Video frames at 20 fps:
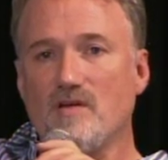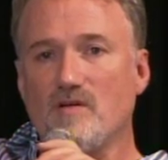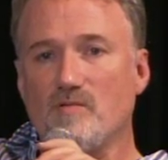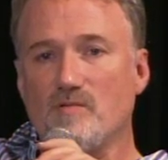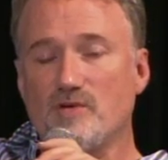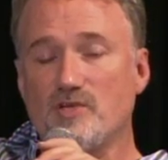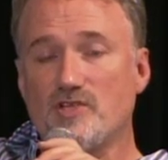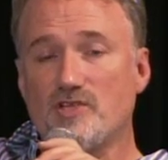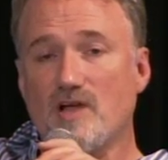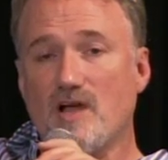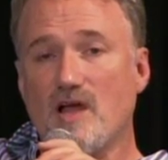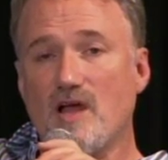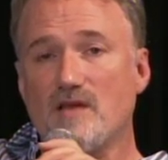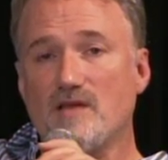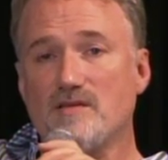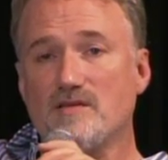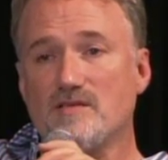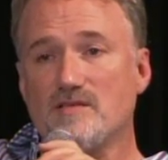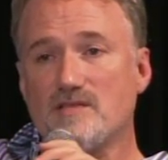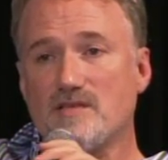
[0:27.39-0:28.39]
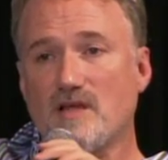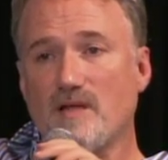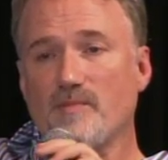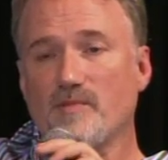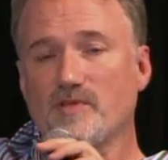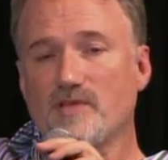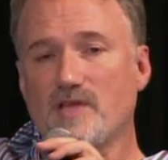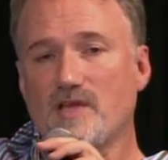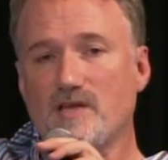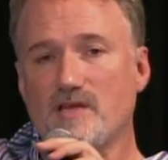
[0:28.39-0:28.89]
We shot
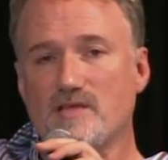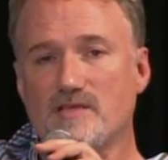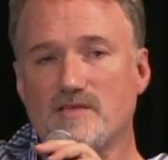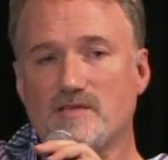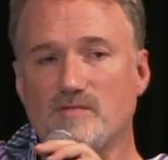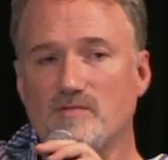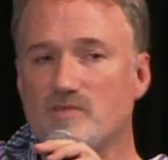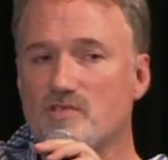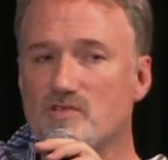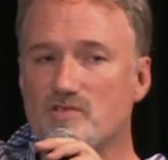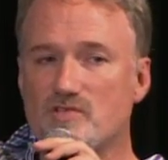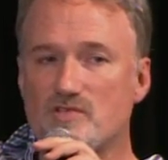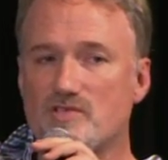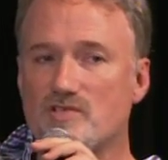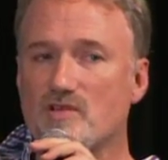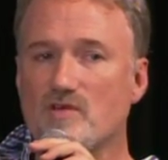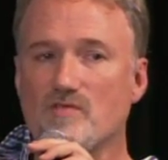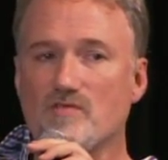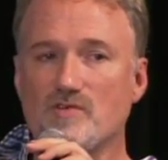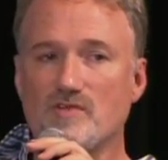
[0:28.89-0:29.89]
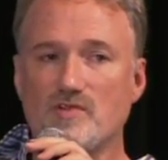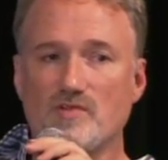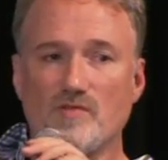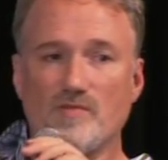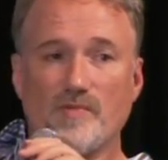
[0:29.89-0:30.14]
simultaneously, which you just don't do.